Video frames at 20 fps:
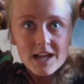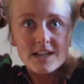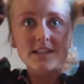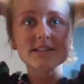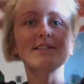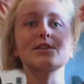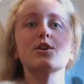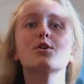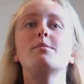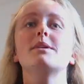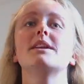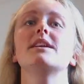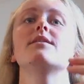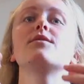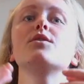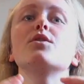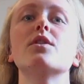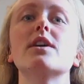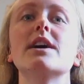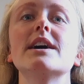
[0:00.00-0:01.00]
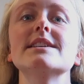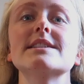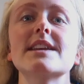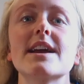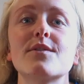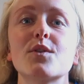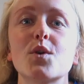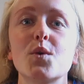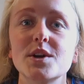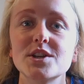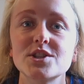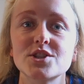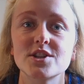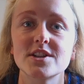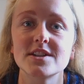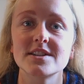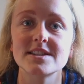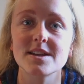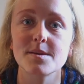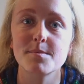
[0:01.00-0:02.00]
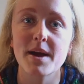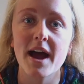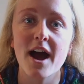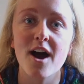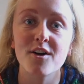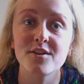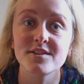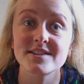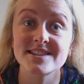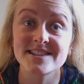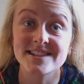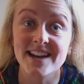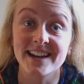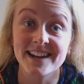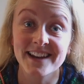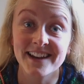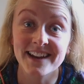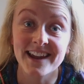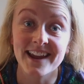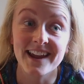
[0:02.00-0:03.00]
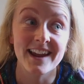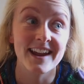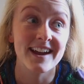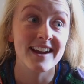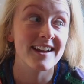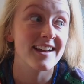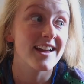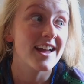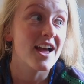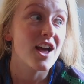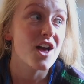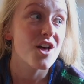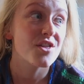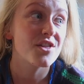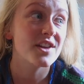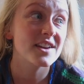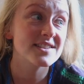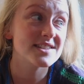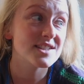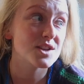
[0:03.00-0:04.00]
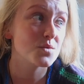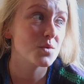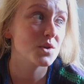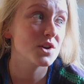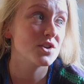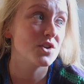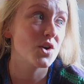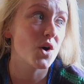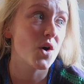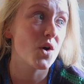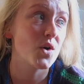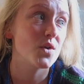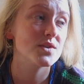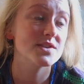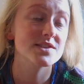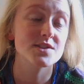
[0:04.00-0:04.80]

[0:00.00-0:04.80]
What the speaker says: so many of you guys have questions about studying here, things that you want to know.